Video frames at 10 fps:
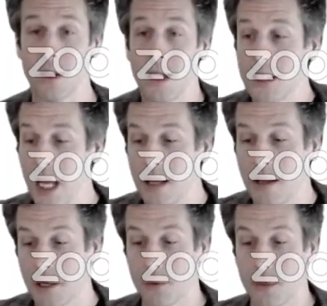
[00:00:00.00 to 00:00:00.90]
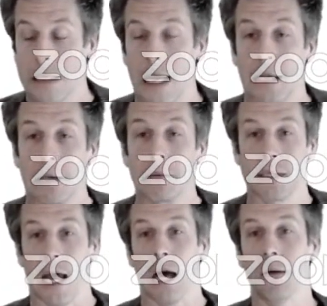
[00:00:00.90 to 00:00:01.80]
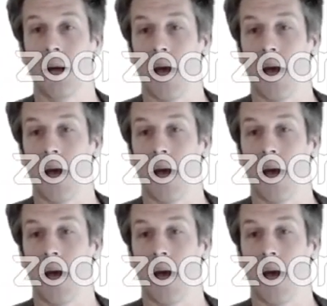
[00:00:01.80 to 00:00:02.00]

let's take like a really naive stab